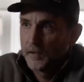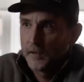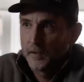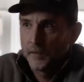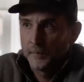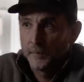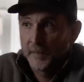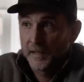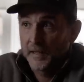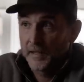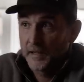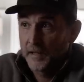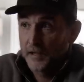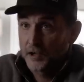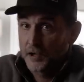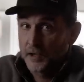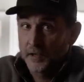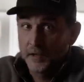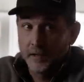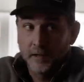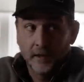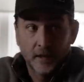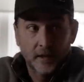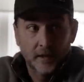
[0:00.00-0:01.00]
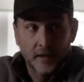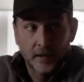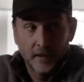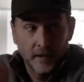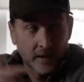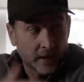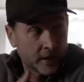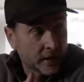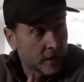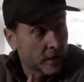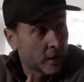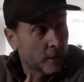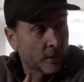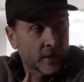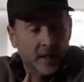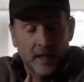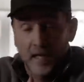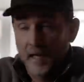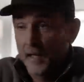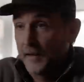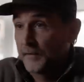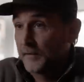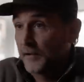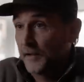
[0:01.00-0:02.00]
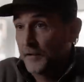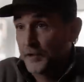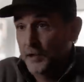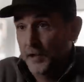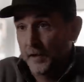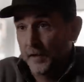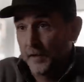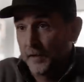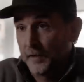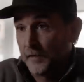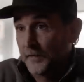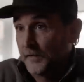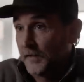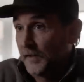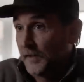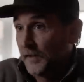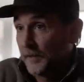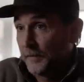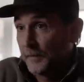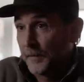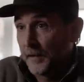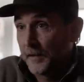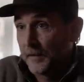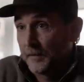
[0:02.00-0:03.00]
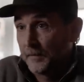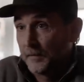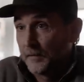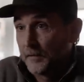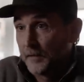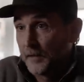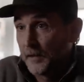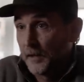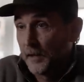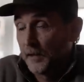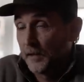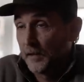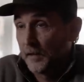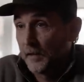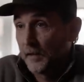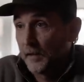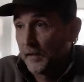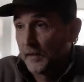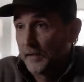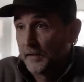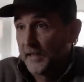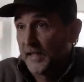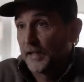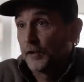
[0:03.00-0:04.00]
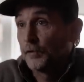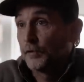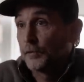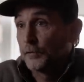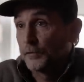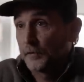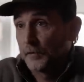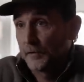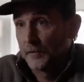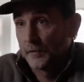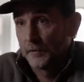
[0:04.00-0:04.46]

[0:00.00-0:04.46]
in my kitchen and in all my high touch areas and in my uh, igloos.